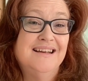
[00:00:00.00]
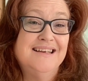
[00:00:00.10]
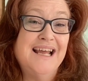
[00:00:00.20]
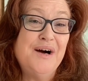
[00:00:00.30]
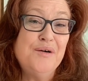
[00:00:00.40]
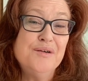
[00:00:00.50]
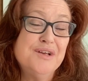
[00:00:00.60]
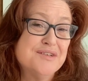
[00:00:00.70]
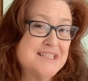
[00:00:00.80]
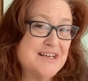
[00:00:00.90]
Now
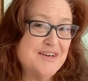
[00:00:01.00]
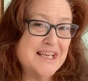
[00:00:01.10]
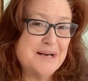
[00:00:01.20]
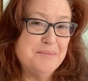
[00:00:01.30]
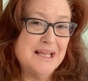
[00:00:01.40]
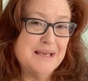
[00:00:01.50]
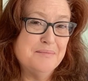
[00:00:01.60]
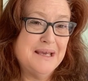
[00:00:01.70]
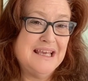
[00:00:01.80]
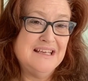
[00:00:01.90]
you're staring at a blank
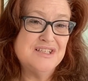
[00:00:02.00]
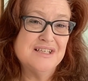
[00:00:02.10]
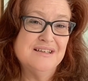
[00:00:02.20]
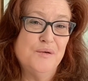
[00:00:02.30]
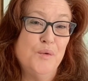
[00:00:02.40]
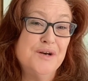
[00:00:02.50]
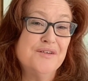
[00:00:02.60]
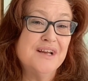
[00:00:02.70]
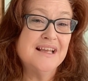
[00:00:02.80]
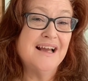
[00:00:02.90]
page,
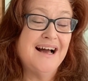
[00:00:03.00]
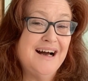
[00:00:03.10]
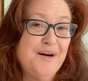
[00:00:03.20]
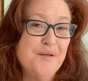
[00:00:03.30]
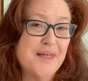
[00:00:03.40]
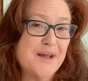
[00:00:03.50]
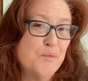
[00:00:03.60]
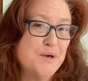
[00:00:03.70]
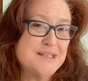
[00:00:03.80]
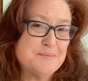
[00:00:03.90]
wondering how that
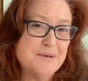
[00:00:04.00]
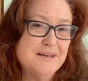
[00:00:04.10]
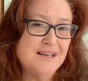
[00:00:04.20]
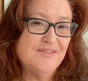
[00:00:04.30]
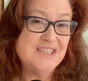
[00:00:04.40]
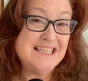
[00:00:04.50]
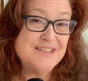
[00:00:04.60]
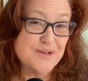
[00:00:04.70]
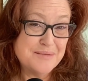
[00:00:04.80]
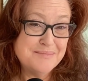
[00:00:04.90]
wisp of a
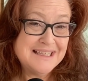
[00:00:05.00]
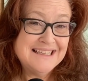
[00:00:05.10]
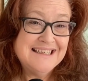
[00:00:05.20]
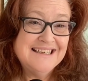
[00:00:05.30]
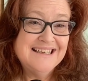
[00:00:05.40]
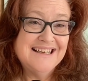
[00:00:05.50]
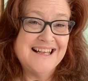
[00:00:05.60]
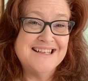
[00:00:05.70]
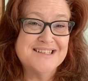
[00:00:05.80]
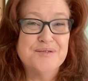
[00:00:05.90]
daydream
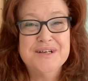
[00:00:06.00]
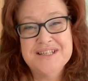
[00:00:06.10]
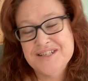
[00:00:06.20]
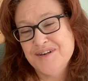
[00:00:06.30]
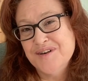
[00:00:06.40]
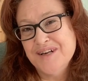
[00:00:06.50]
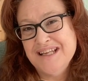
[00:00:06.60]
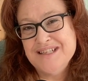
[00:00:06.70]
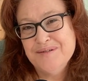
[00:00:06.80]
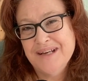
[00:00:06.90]
is going to turn
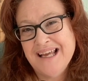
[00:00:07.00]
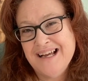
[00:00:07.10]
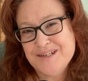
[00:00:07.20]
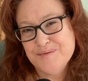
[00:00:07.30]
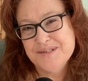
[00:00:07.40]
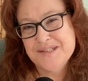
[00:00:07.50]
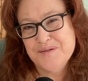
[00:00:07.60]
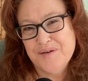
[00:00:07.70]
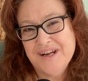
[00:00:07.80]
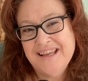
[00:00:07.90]
into an actual
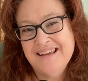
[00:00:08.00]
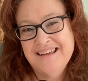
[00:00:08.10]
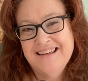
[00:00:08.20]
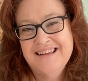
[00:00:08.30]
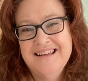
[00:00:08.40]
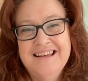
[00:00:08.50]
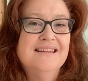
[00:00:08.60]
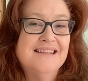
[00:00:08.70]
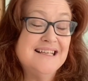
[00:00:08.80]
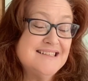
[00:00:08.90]
story.
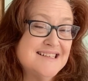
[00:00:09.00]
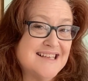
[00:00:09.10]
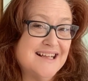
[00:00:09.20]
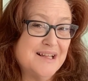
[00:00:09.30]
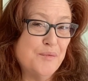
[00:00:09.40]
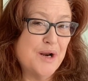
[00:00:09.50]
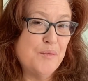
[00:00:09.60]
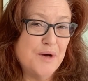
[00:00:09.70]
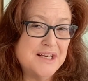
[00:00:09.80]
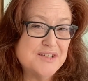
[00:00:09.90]
That's exactly what I
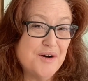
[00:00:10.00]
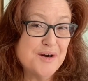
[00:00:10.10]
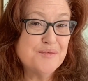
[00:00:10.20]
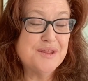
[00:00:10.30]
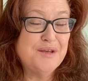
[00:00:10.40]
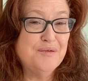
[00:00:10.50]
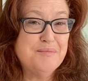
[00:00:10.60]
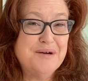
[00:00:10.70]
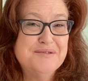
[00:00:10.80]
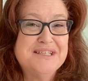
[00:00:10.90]
want to talk with you
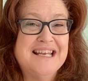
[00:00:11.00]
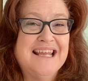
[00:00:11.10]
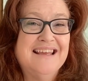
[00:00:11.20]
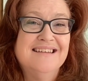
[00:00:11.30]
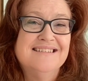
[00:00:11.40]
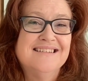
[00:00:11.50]
about today.